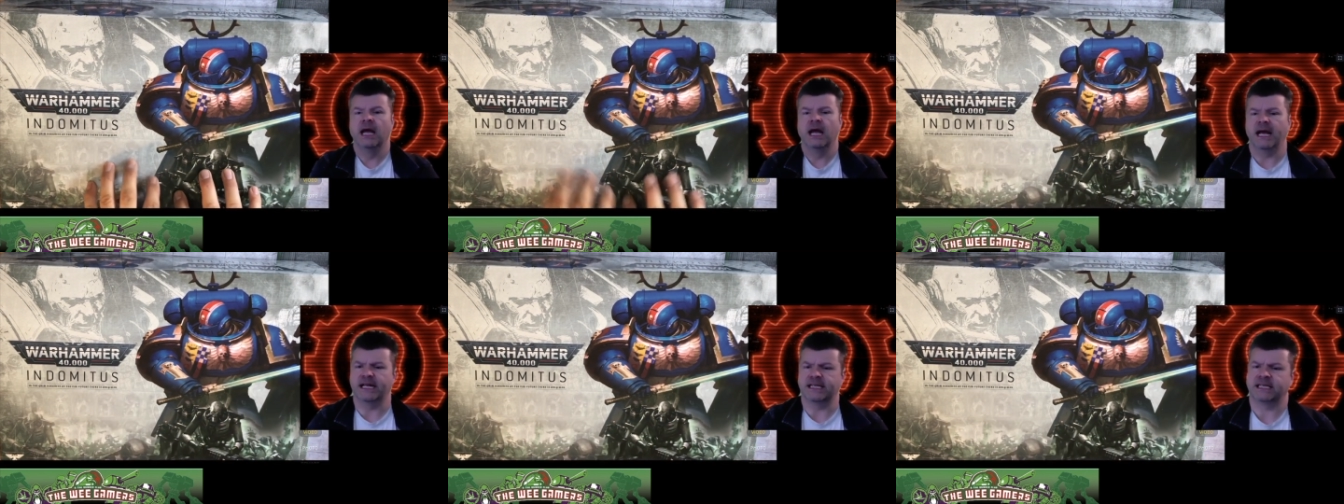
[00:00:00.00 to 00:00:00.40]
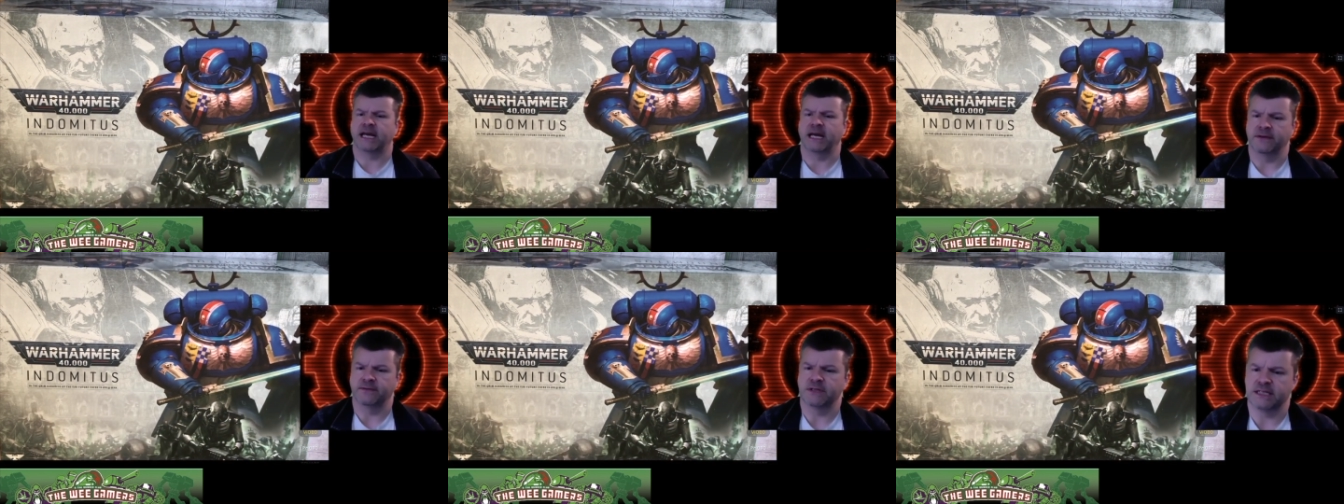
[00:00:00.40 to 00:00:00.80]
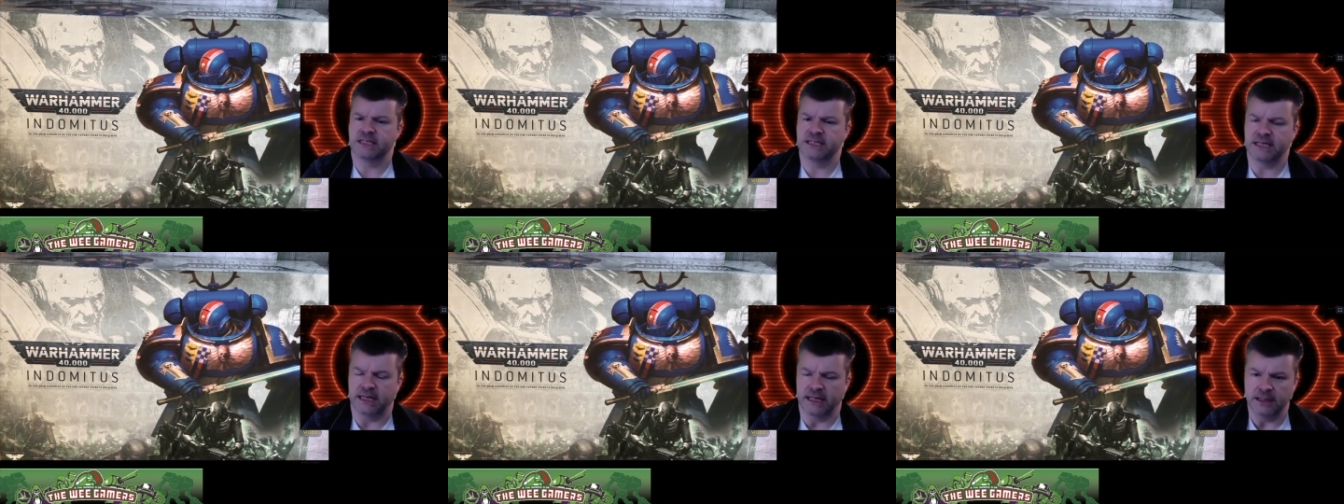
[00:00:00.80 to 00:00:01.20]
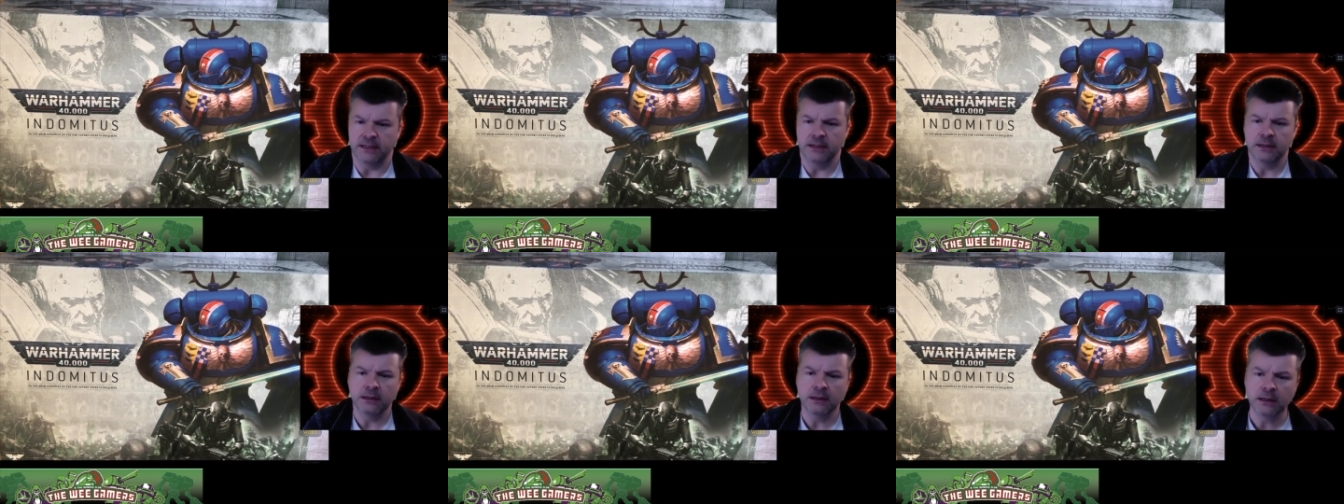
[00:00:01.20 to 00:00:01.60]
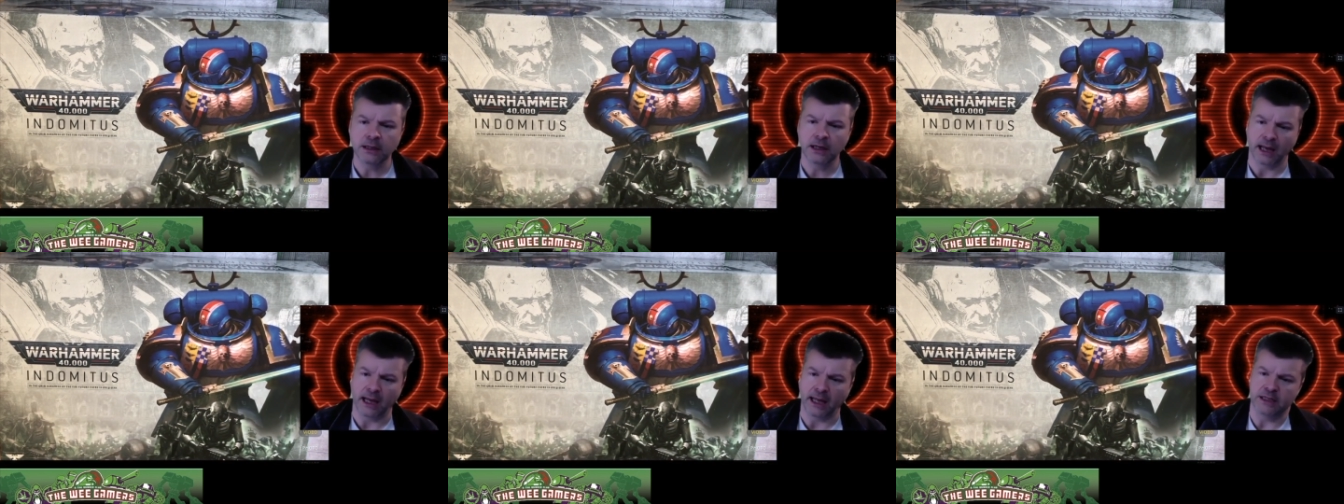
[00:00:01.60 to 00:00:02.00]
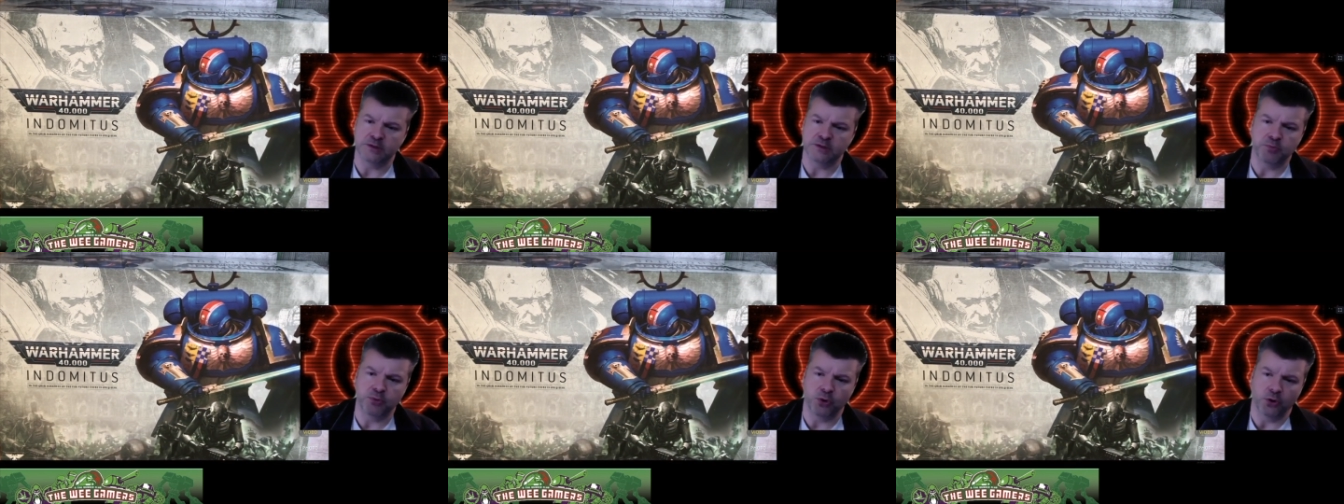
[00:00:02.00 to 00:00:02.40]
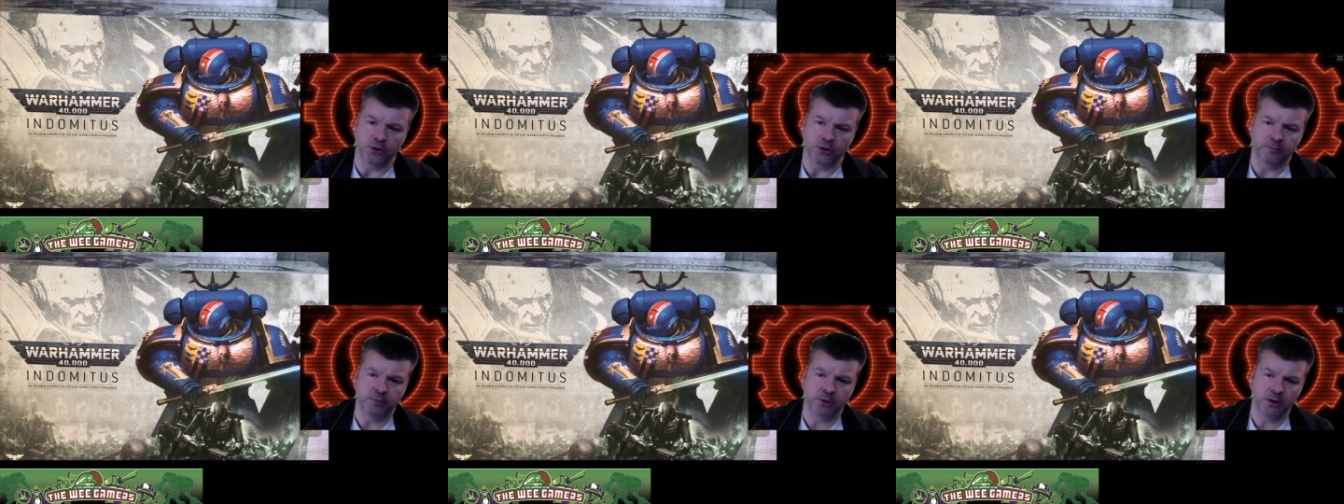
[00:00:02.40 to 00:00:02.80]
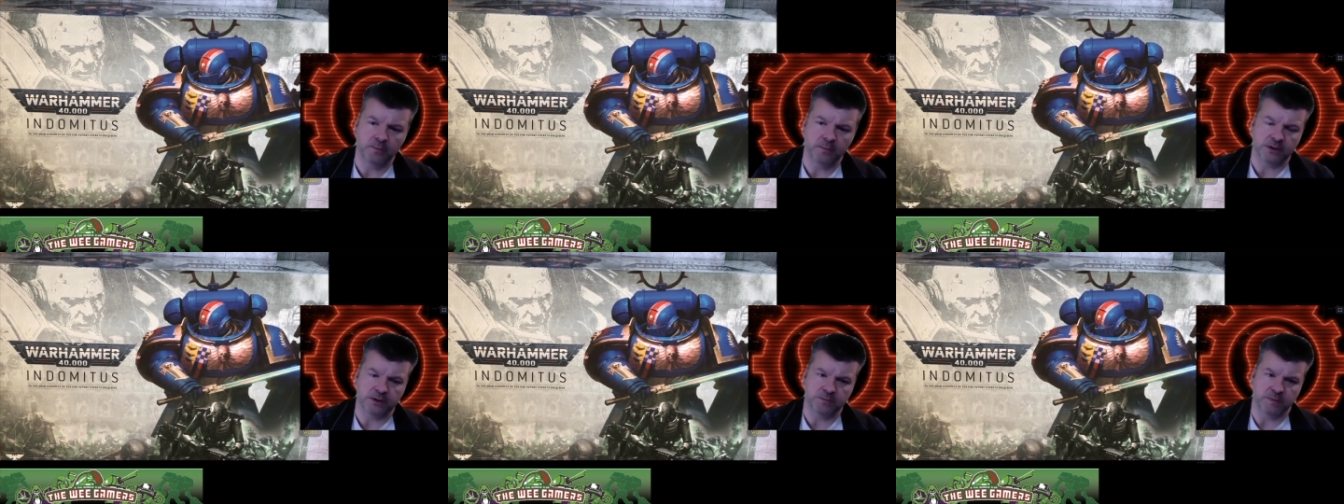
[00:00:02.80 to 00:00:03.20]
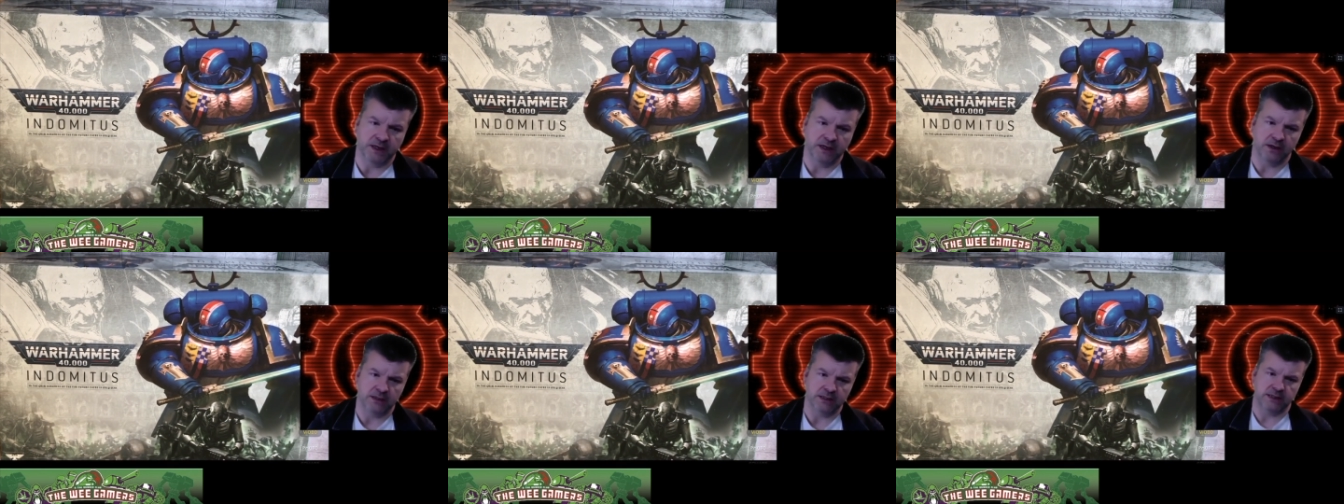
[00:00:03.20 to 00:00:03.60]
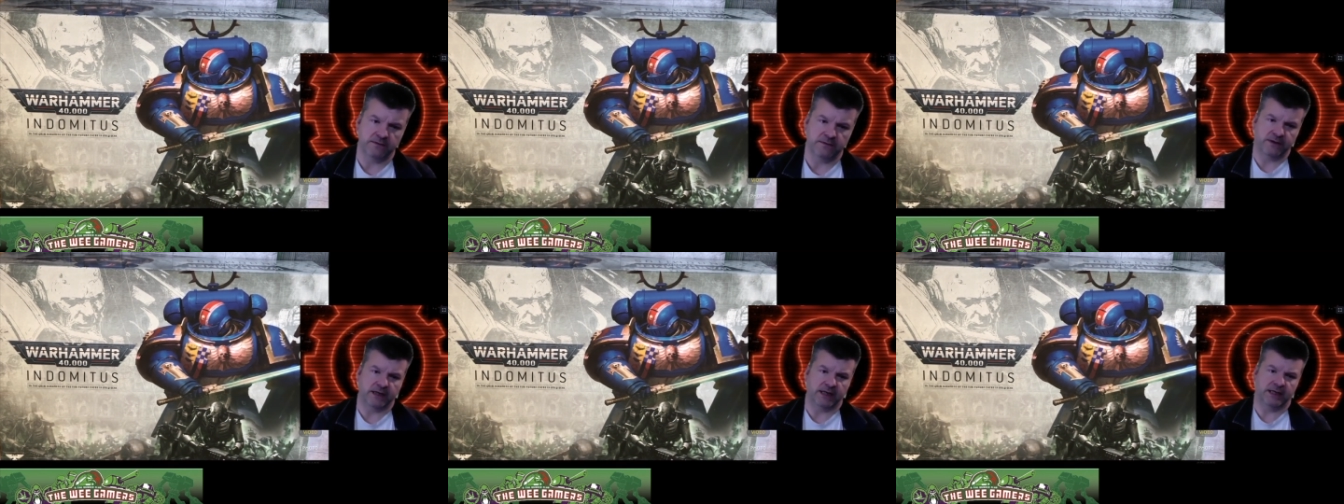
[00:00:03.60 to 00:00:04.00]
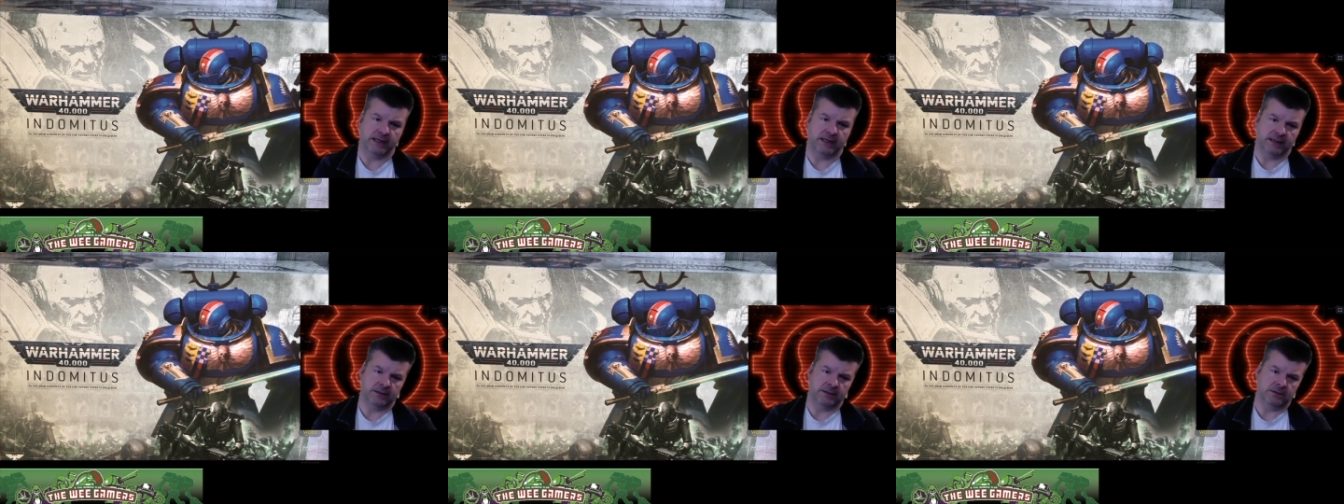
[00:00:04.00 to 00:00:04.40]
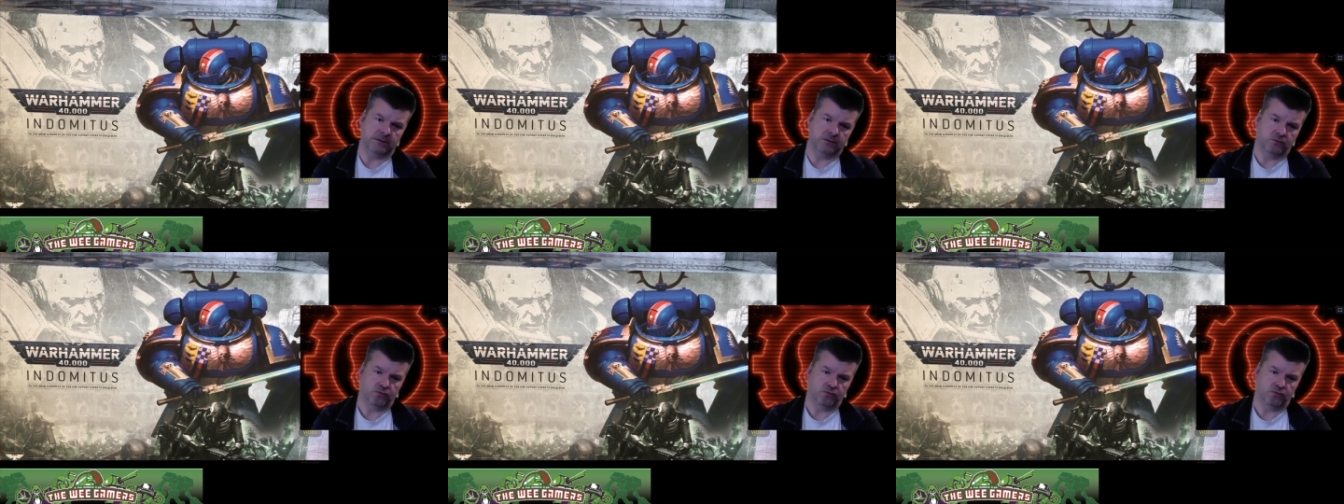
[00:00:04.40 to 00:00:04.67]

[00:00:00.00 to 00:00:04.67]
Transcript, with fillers: it's kind of succeeded in its broader purpose because if it can